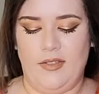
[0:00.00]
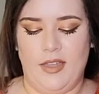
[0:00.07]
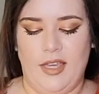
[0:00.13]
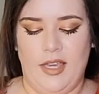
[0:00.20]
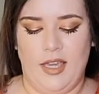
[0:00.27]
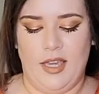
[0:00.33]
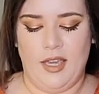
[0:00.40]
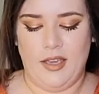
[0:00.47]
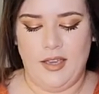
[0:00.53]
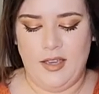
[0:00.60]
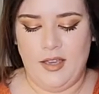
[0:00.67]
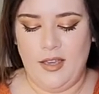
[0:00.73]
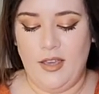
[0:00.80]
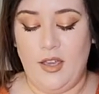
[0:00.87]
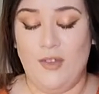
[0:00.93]
the
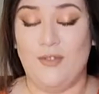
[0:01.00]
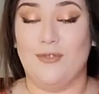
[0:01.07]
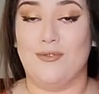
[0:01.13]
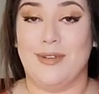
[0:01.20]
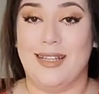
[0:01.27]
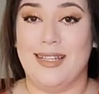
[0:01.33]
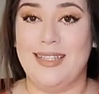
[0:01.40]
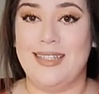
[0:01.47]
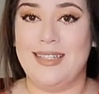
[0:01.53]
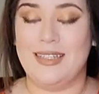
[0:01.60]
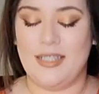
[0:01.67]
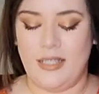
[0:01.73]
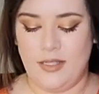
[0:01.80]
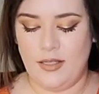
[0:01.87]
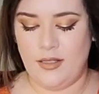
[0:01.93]

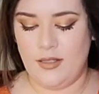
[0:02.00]
wrist.